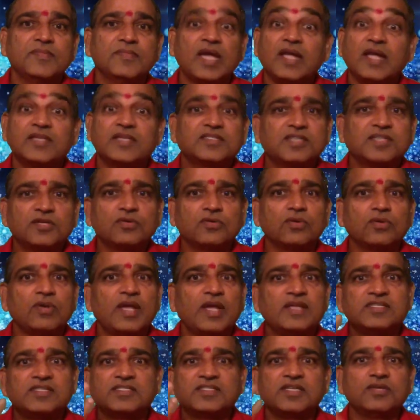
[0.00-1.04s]
Einstein told.
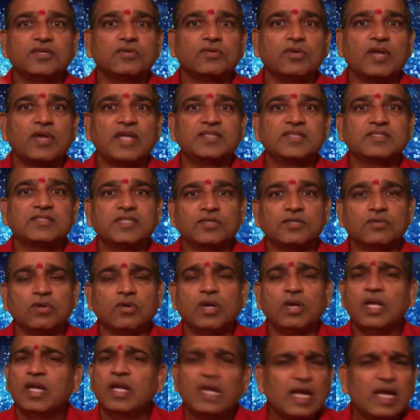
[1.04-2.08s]

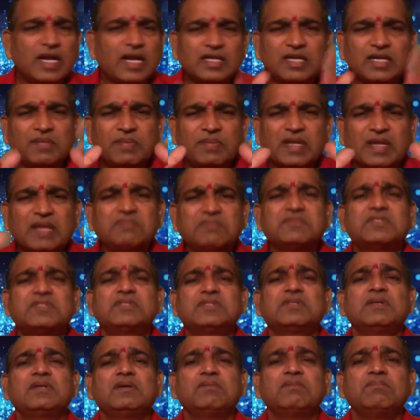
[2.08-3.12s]
And it
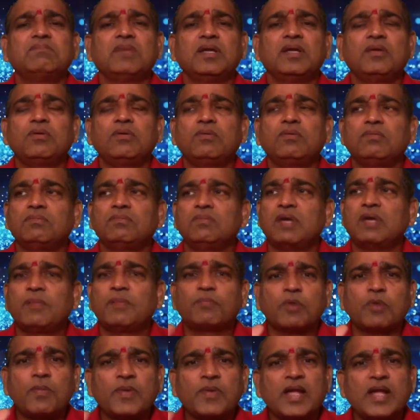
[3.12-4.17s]
becomes, a
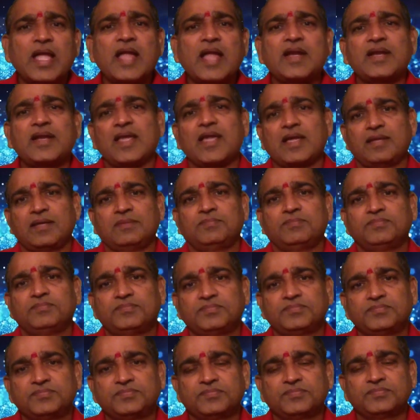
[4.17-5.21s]
propaganda.
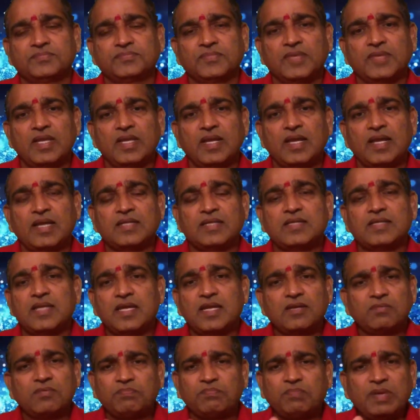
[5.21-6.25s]
And,
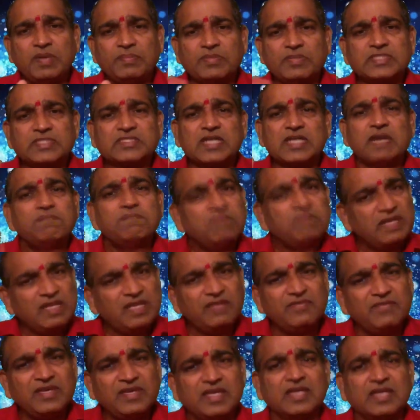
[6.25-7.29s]
people start
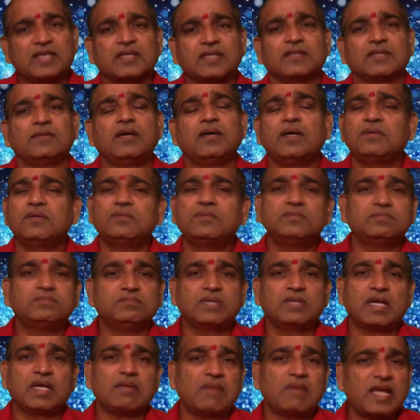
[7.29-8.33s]
believing it. Oh,
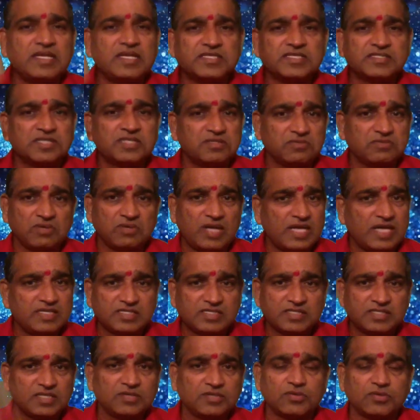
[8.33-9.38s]
God, Einstein
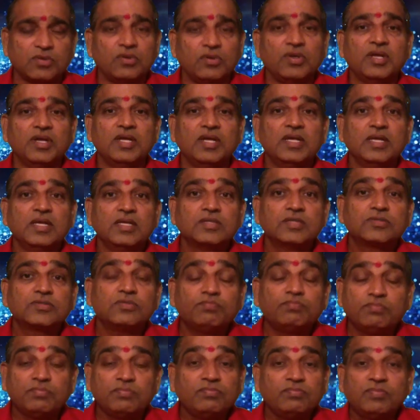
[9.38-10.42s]
told. So,
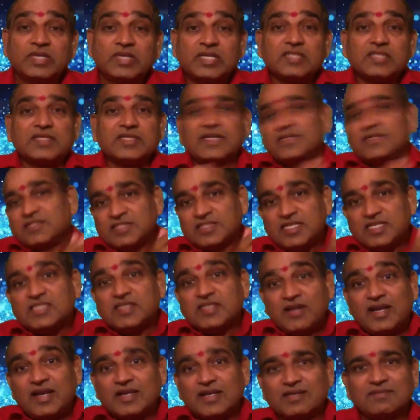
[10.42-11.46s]
because Einstein is
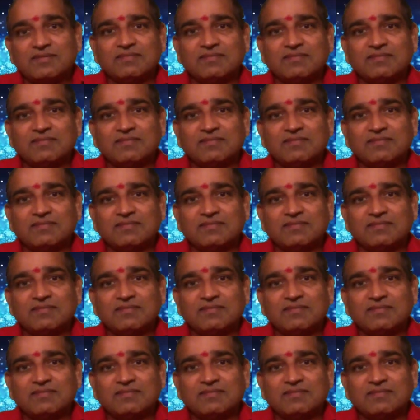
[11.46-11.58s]
great.